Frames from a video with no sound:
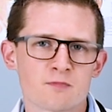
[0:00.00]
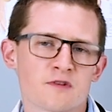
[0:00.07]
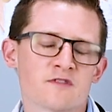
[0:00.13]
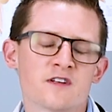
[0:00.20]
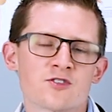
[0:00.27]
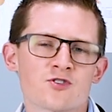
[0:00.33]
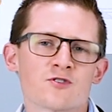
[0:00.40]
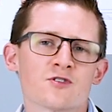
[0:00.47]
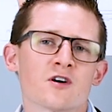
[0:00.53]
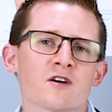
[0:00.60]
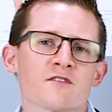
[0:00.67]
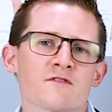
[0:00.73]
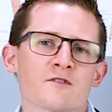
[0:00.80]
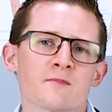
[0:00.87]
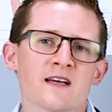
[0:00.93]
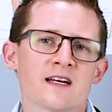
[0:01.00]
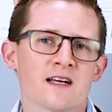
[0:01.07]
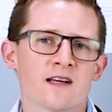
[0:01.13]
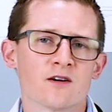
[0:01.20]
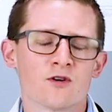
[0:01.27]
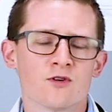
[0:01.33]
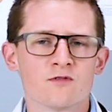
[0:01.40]
Prevent your dog from
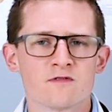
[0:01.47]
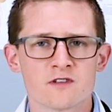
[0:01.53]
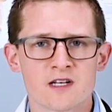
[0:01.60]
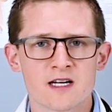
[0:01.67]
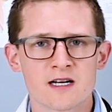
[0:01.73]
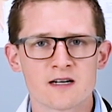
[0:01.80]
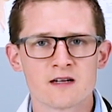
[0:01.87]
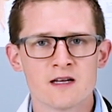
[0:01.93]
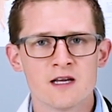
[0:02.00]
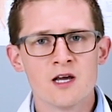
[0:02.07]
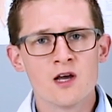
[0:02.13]
getting over there.